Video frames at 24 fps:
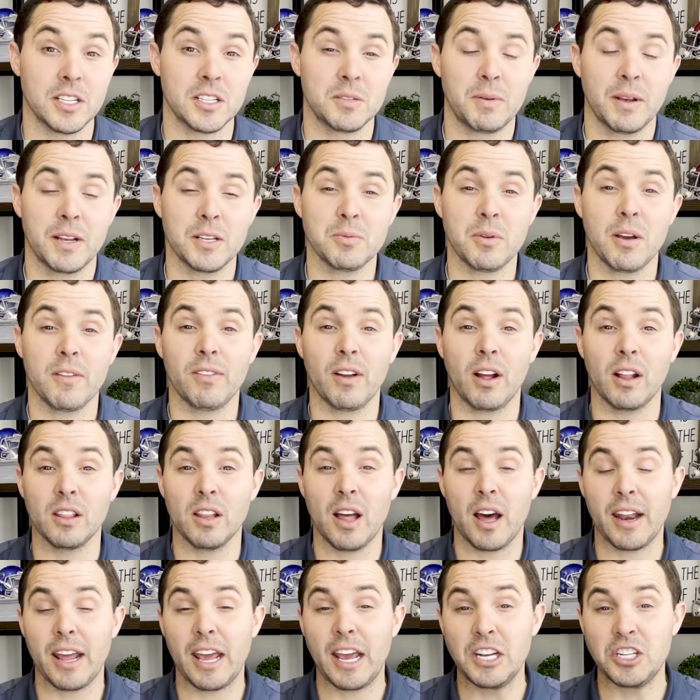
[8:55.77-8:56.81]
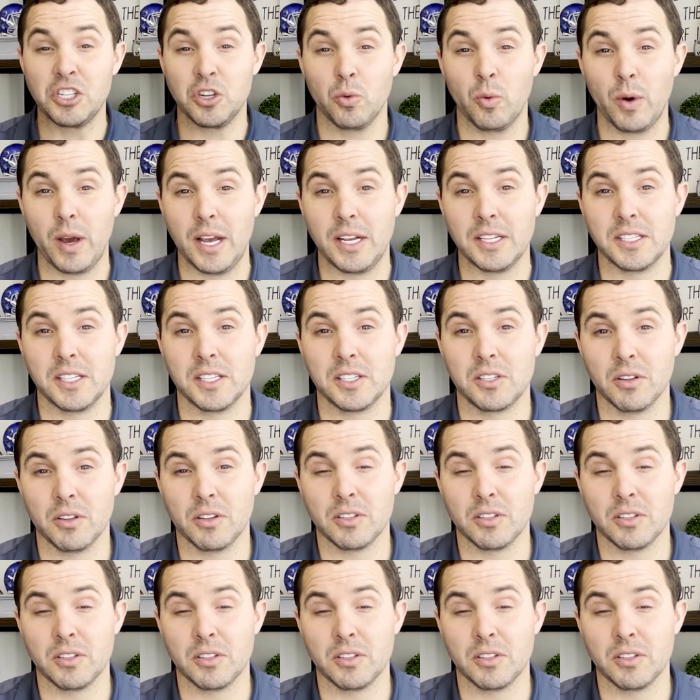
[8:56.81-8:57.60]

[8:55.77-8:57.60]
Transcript: It's because we have a lot of HOAs, and so